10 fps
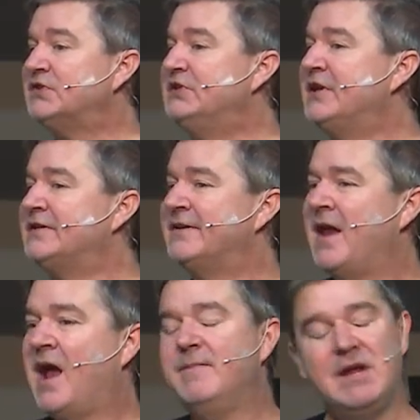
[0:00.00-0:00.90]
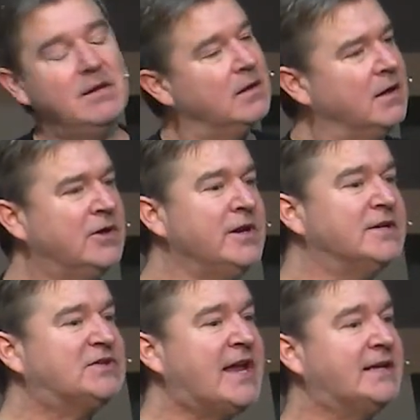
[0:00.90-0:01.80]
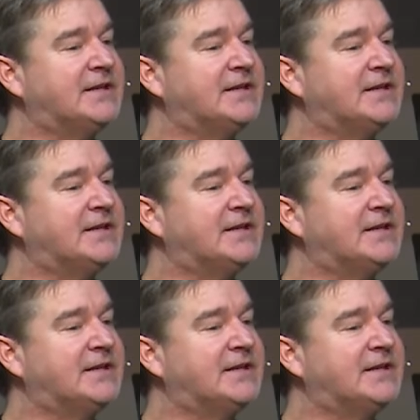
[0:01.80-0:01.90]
He's I mean, goodness sakes,